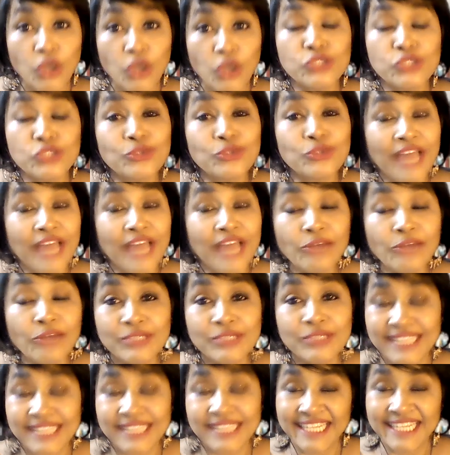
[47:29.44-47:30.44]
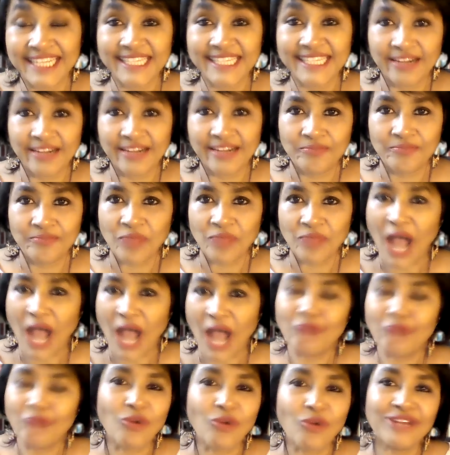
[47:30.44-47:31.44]
So that was Indiiyah,
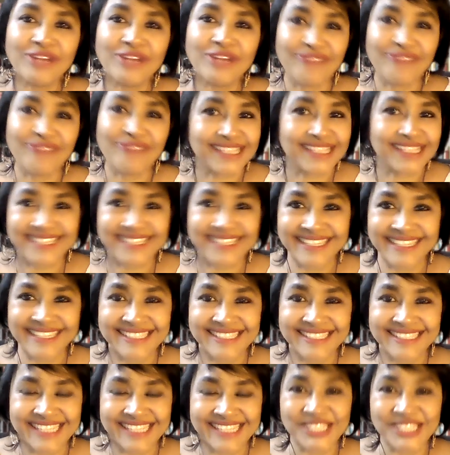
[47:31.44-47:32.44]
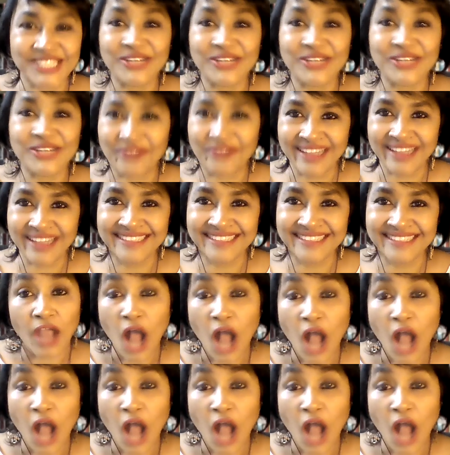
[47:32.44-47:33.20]
and what a fascinating session, right?